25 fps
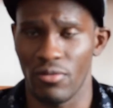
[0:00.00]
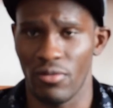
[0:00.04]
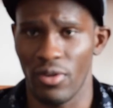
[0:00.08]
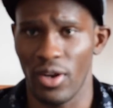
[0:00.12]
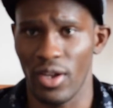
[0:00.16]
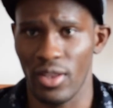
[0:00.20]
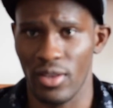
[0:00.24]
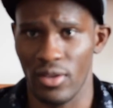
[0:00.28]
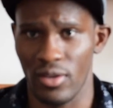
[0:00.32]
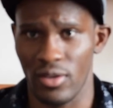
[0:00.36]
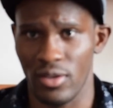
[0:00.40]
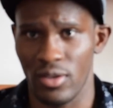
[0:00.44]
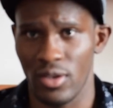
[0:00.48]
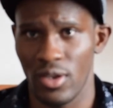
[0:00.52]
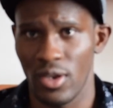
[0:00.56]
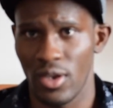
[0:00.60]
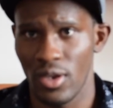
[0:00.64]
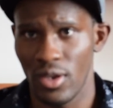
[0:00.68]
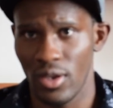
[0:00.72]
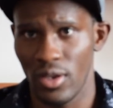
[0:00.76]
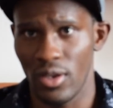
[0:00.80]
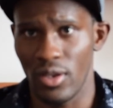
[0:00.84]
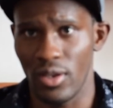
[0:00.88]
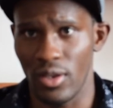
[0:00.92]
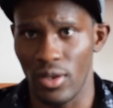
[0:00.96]
fighters
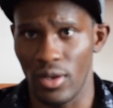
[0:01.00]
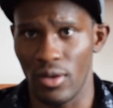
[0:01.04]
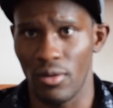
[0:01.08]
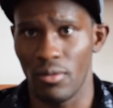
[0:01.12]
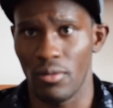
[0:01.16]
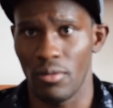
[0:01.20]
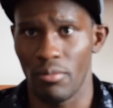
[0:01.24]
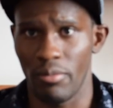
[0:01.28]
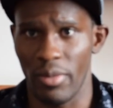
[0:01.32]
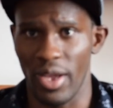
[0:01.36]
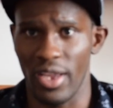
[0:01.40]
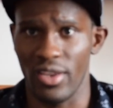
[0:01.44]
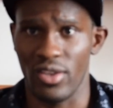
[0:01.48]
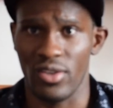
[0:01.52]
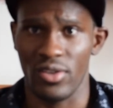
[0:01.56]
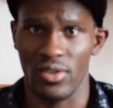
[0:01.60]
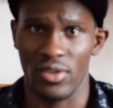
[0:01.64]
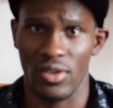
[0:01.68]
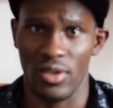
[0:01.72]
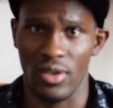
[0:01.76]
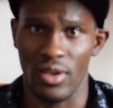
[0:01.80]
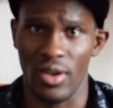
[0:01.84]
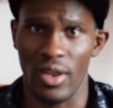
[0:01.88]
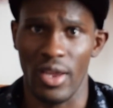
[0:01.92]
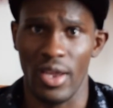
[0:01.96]
in
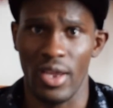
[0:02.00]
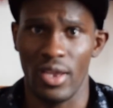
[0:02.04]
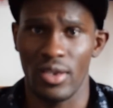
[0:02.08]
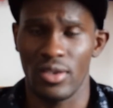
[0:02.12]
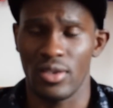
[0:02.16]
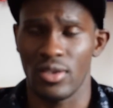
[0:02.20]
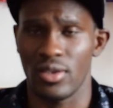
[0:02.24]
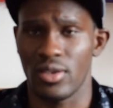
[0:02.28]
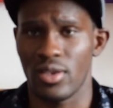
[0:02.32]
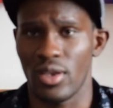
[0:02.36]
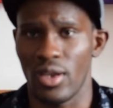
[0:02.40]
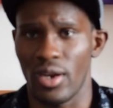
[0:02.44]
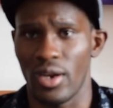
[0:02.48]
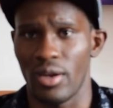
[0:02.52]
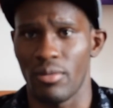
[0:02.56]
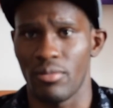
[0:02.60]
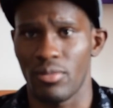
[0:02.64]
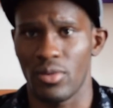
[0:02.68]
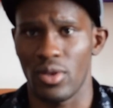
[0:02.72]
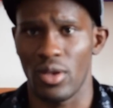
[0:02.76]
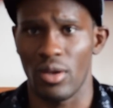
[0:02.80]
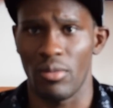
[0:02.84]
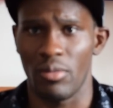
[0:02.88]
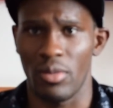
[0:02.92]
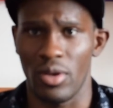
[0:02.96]
Manchester than there is in
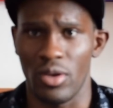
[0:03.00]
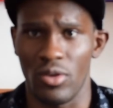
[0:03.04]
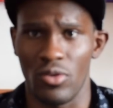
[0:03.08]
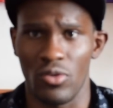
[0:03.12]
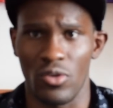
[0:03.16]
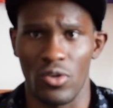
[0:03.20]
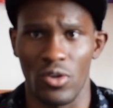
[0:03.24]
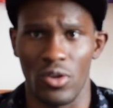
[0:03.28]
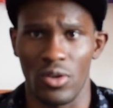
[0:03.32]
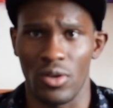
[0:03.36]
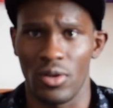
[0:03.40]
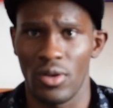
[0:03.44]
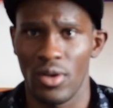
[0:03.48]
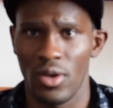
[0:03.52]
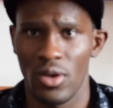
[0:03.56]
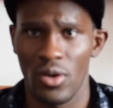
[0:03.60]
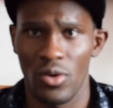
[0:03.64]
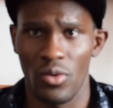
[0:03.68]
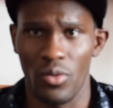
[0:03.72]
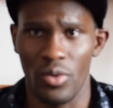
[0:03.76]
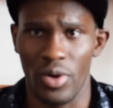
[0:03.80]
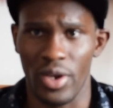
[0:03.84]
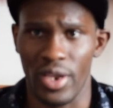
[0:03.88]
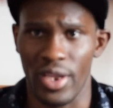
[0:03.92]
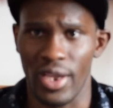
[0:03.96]
Southampton. I mean, you got
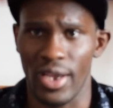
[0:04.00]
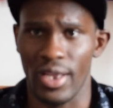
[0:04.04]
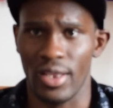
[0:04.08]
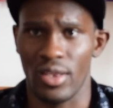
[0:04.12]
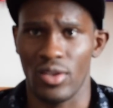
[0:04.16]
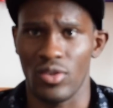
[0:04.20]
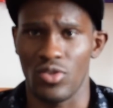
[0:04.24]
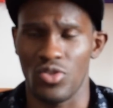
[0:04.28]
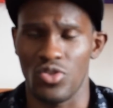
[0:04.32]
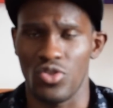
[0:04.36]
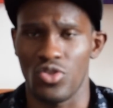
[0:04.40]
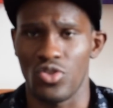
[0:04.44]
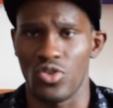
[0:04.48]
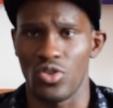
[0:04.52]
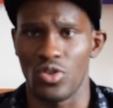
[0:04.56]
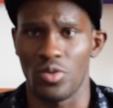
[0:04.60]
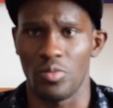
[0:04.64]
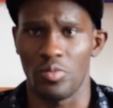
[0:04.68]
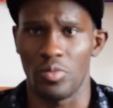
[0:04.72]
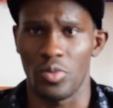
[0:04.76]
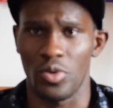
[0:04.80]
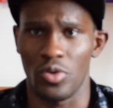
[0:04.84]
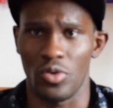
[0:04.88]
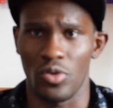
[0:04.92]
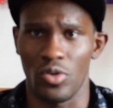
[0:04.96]
Rick Atten's
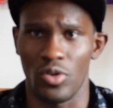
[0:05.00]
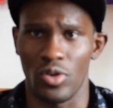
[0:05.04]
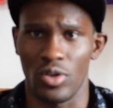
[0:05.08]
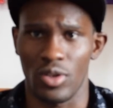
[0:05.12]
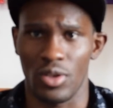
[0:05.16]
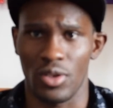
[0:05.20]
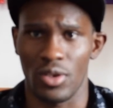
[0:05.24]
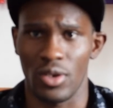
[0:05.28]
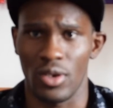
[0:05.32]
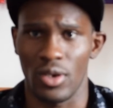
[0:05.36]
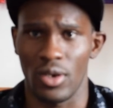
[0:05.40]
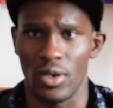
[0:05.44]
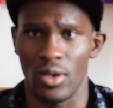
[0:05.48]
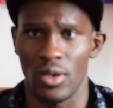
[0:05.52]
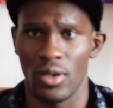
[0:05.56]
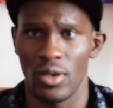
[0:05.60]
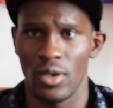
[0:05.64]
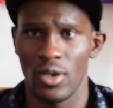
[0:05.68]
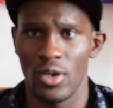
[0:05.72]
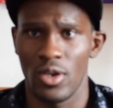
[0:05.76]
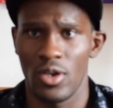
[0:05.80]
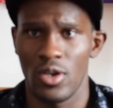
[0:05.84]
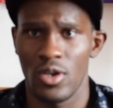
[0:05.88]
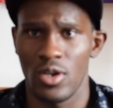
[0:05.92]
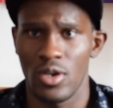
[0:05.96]
gym, you got
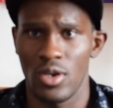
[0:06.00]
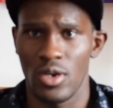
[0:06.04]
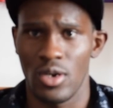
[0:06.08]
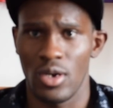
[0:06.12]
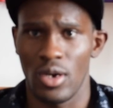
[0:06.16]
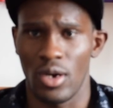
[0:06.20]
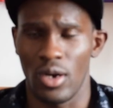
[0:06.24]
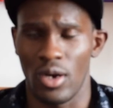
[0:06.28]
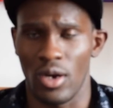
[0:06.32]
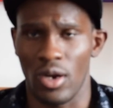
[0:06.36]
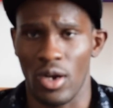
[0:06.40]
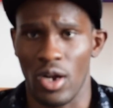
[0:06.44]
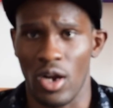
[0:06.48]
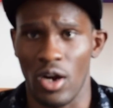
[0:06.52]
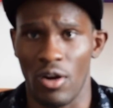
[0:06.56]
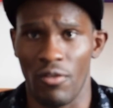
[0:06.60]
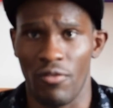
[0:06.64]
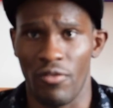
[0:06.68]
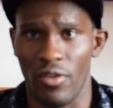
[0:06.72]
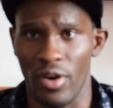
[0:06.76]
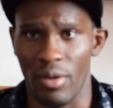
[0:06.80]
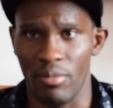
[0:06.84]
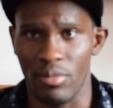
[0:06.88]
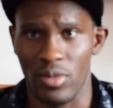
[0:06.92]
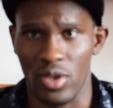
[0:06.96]

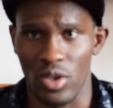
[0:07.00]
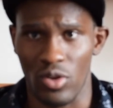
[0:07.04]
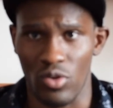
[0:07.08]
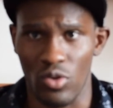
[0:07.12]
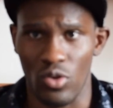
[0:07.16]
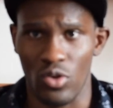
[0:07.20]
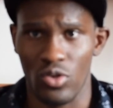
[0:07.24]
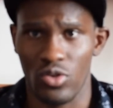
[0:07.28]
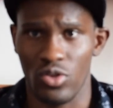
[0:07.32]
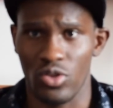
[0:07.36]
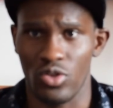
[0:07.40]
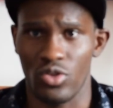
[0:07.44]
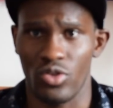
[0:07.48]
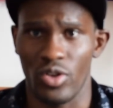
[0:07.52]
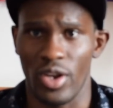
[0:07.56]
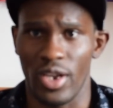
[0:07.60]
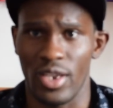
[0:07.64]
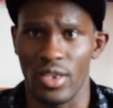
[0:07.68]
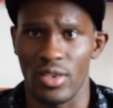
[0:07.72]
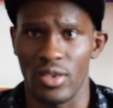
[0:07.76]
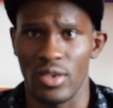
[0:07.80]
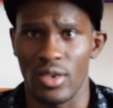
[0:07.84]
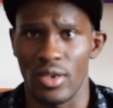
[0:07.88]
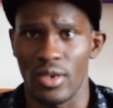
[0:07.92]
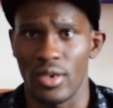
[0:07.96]
Coughlan also
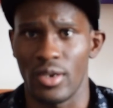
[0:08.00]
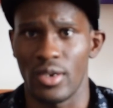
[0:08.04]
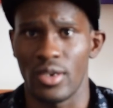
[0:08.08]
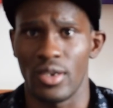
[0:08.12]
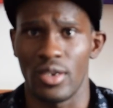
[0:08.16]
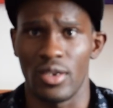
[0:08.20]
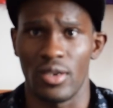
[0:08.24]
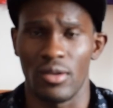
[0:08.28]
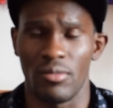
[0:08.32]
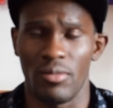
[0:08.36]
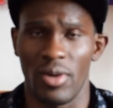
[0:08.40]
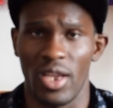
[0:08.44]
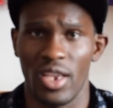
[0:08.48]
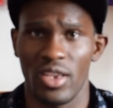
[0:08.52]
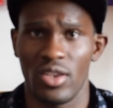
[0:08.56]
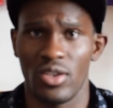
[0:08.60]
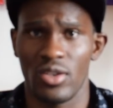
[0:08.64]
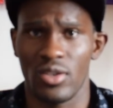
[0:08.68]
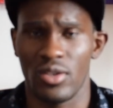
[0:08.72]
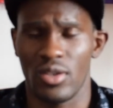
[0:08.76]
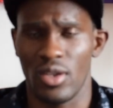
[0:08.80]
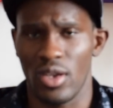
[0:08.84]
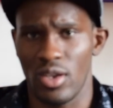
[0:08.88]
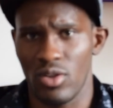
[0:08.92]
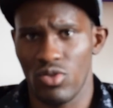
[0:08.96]
trains here in
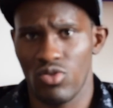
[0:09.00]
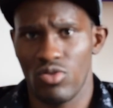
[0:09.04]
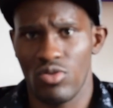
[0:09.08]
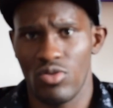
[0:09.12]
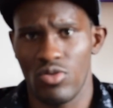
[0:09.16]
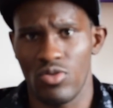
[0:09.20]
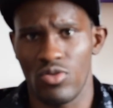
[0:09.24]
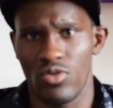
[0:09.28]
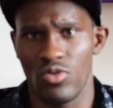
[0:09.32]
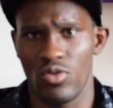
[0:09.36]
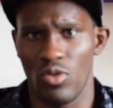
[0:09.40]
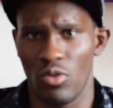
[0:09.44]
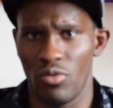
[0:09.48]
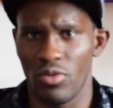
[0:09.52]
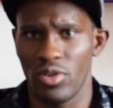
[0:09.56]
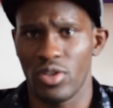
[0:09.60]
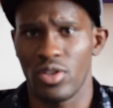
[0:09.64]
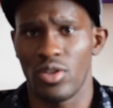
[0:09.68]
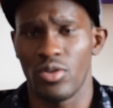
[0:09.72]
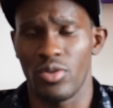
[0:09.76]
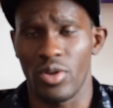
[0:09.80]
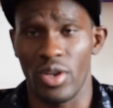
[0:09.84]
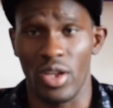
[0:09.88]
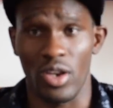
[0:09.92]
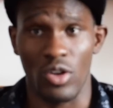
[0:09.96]
Manchester, and so
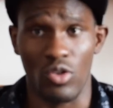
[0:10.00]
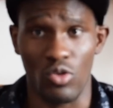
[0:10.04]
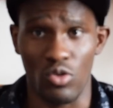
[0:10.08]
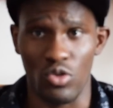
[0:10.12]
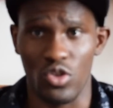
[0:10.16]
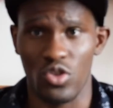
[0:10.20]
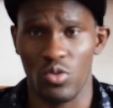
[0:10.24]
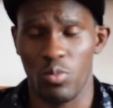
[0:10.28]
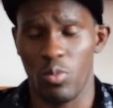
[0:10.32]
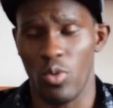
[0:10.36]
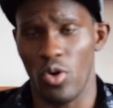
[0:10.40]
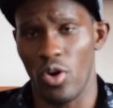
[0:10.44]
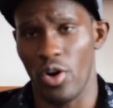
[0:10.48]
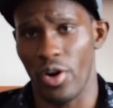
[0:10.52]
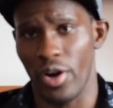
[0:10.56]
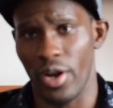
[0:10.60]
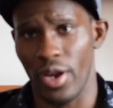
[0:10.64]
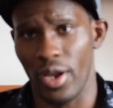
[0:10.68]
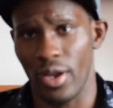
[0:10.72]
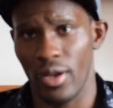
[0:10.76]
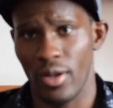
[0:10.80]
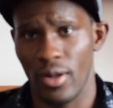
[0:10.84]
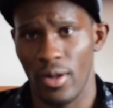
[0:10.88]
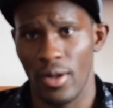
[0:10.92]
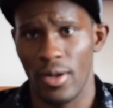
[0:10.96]
obviously we get good
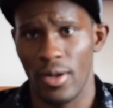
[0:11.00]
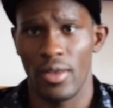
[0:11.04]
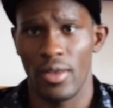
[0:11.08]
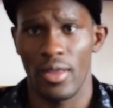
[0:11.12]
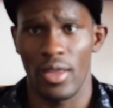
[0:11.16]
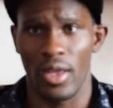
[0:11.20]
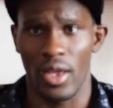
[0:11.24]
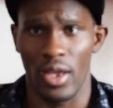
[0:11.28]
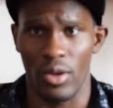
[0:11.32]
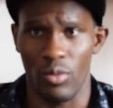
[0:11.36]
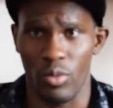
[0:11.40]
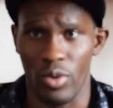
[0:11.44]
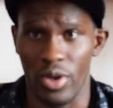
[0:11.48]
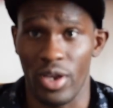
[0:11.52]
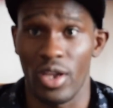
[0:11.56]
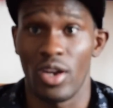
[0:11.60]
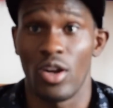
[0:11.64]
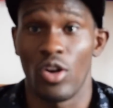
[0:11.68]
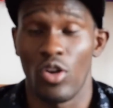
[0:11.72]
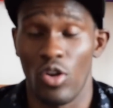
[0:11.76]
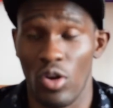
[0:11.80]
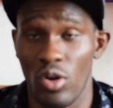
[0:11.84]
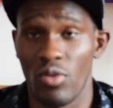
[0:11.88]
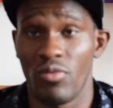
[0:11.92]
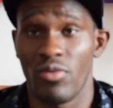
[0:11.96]
sparring, and we get
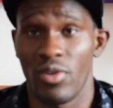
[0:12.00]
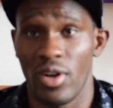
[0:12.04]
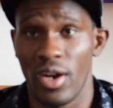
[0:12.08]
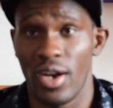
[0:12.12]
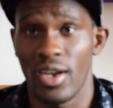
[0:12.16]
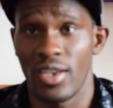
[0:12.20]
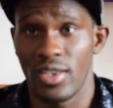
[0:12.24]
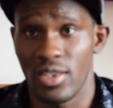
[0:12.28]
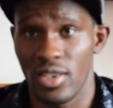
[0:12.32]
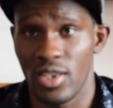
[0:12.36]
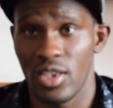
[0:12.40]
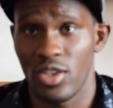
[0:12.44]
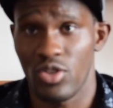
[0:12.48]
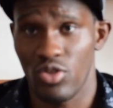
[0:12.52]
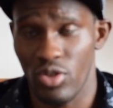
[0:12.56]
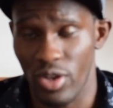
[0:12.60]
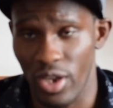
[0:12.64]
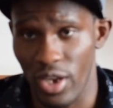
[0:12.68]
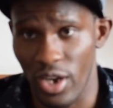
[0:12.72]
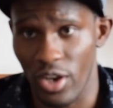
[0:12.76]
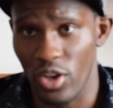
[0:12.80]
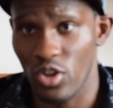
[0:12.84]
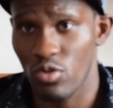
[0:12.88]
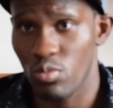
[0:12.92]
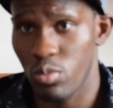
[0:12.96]
a lot of guys that you
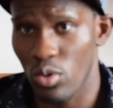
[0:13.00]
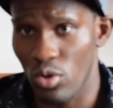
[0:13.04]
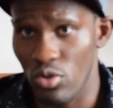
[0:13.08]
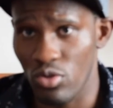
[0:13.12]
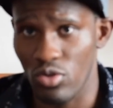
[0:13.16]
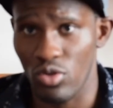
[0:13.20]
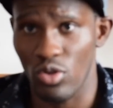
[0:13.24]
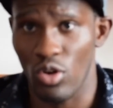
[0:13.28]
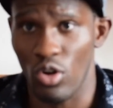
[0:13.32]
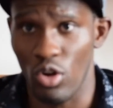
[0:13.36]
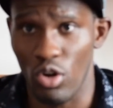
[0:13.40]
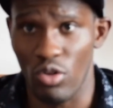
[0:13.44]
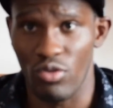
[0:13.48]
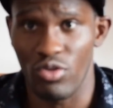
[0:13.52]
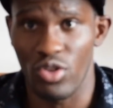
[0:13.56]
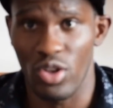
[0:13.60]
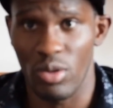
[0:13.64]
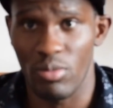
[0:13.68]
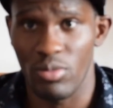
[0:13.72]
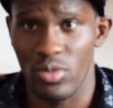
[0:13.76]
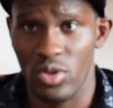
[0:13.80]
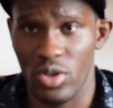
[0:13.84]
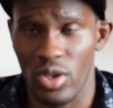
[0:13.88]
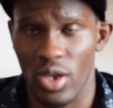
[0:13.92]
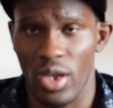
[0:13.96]
get exposed to, a lot of
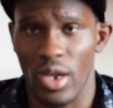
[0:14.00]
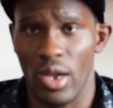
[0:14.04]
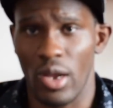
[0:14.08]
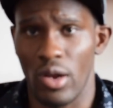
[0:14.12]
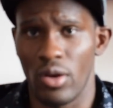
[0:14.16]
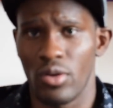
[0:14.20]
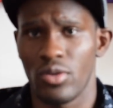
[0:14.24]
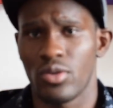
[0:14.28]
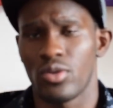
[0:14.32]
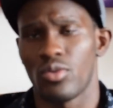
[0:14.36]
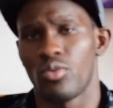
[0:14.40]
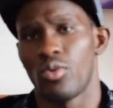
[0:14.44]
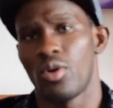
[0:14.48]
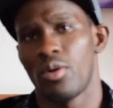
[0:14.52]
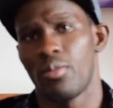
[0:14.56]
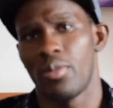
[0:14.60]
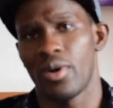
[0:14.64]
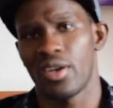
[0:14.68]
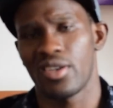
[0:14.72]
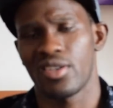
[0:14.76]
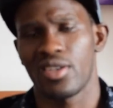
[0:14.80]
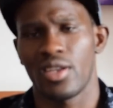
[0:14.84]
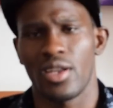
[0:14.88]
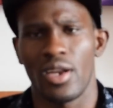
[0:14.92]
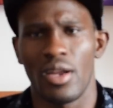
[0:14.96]
gyms you can go to,
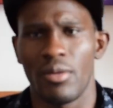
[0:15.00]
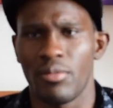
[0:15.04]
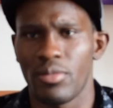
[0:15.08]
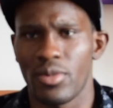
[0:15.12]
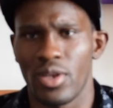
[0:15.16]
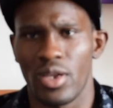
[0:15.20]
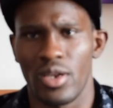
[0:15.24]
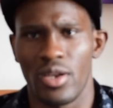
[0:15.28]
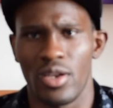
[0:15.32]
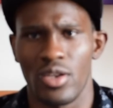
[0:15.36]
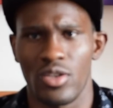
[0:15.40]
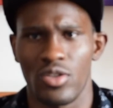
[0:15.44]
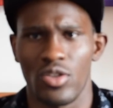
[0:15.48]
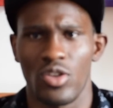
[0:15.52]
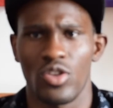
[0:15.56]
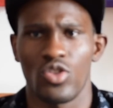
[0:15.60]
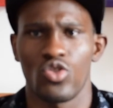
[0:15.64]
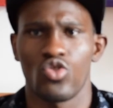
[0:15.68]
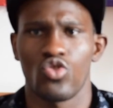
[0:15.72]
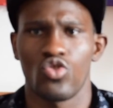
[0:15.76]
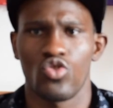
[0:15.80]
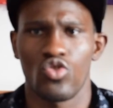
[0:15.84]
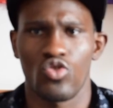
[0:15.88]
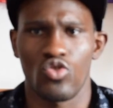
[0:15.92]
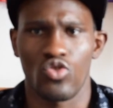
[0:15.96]
whereby Southampton is not
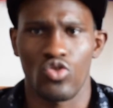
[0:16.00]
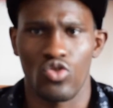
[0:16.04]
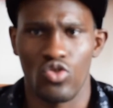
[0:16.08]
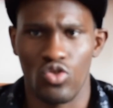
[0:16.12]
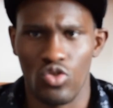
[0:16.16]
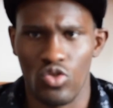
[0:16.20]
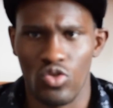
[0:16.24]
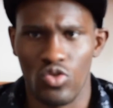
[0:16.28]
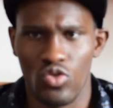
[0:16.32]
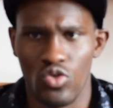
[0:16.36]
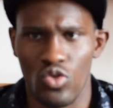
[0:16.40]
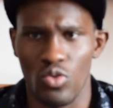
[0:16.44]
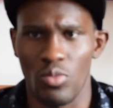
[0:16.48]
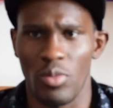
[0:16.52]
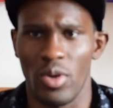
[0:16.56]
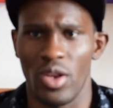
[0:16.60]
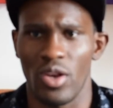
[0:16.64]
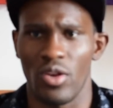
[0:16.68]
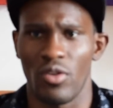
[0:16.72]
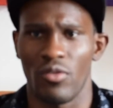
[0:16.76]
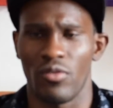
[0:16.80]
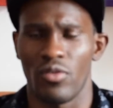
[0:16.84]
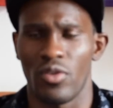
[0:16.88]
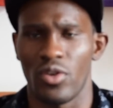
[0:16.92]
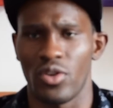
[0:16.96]
too
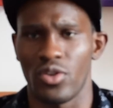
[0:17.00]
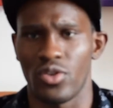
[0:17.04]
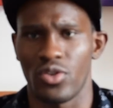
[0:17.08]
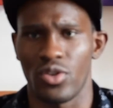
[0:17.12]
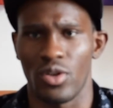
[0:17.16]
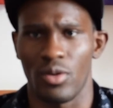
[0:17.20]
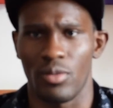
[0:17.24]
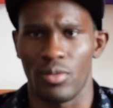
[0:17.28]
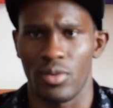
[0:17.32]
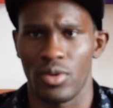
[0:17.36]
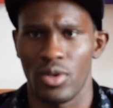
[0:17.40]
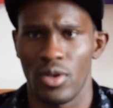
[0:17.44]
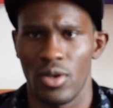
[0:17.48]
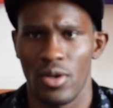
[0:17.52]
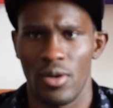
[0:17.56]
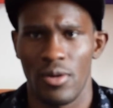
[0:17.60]
many of those gyms.